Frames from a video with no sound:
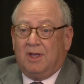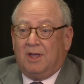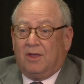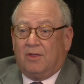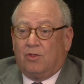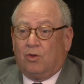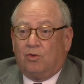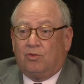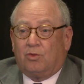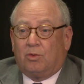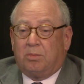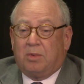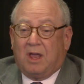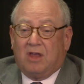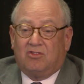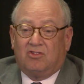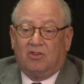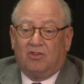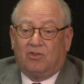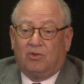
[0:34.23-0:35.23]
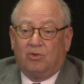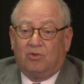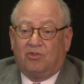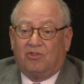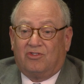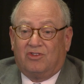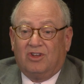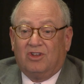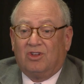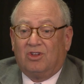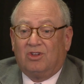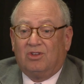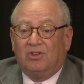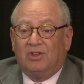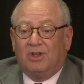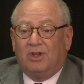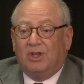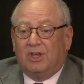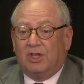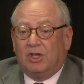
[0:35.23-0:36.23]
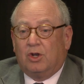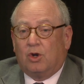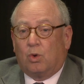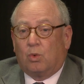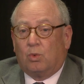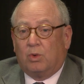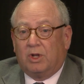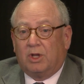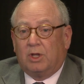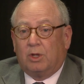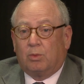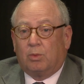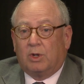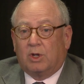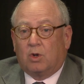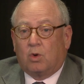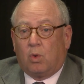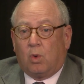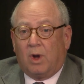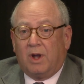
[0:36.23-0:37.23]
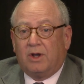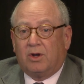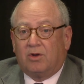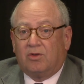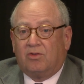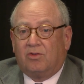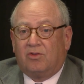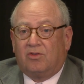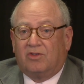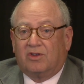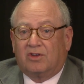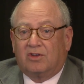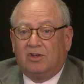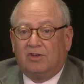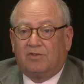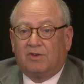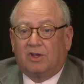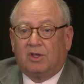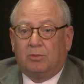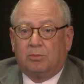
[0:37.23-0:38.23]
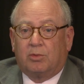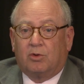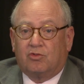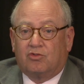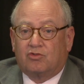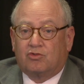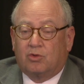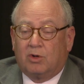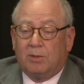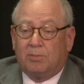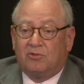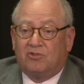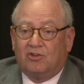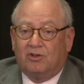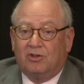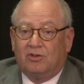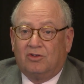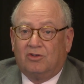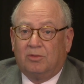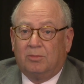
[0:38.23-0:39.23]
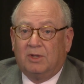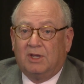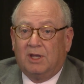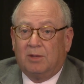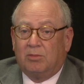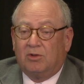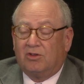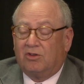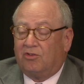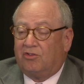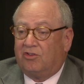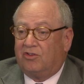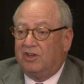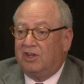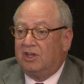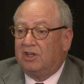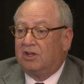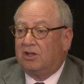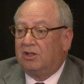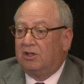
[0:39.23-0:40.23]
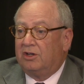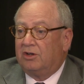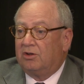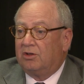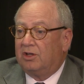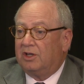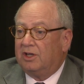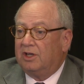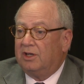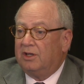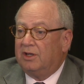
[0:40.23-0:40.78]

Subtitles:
those were patients who still, really required significant prescription to be able to see clearly.